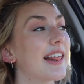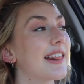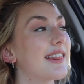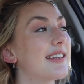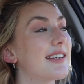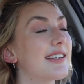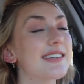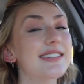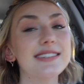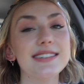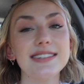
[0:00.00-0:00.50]

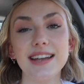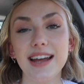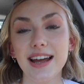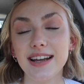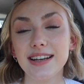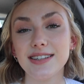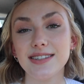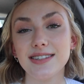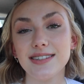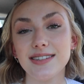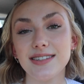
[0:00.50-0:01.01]
these
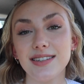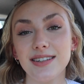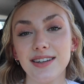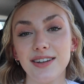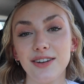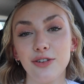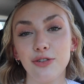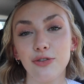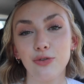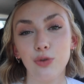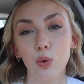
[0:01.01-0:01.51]
next
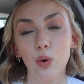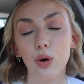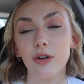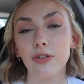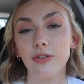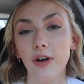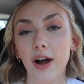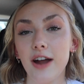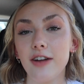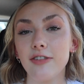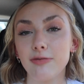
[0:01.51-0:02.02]
4 or
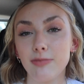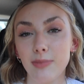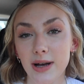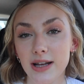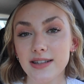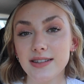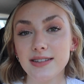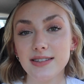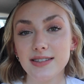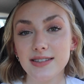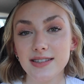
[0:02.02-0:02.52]
5
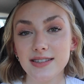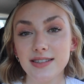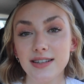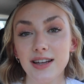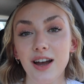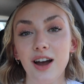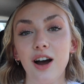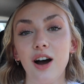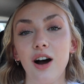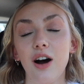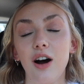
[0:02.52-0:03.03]
months
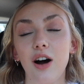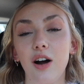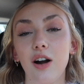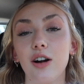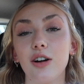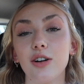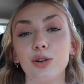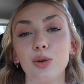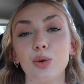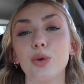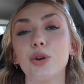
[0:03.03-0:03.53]

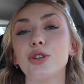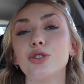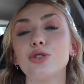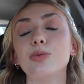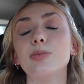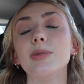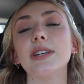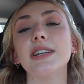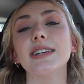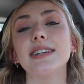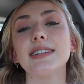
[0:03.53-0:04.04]
are going to
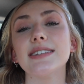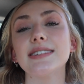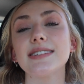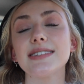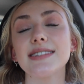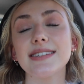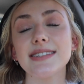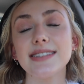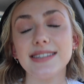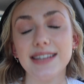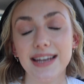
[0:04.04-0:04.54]
be
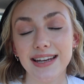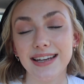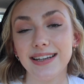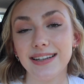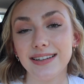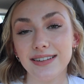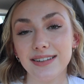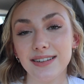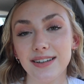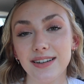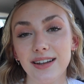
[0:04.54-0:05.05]

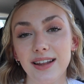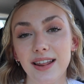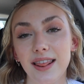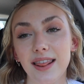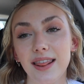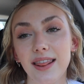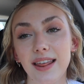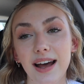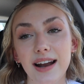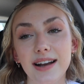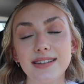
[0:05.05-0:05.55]

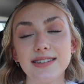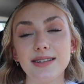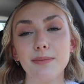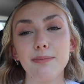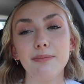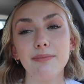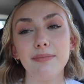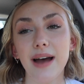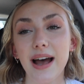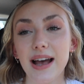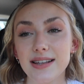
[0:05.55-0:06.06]
insane. That is a
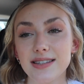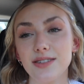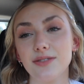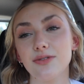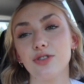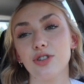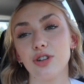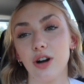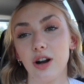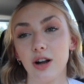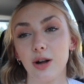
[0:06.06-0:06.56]
massive
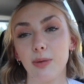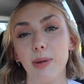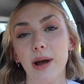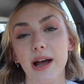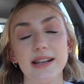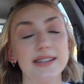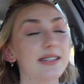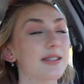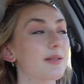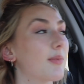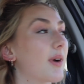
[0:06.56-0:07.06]
truck
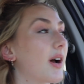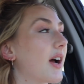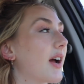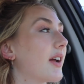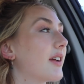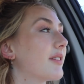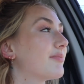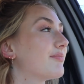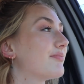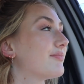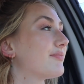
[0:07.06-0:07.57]
passing
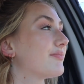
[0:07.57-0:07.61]
by.